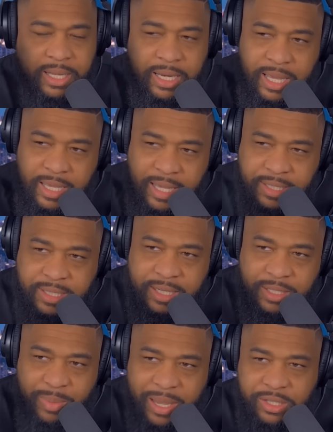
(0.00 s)
Then they get
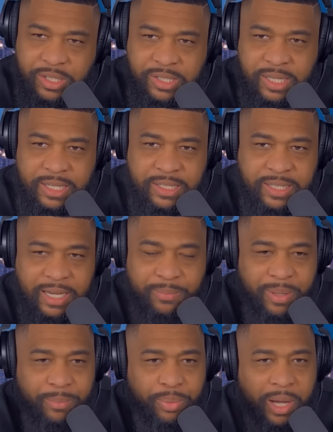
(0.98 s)
to these major cities
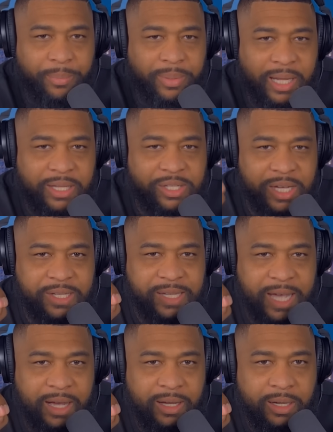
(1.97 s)
that have been pumping their
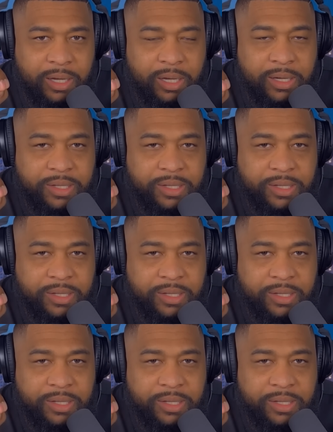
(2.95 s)
chests out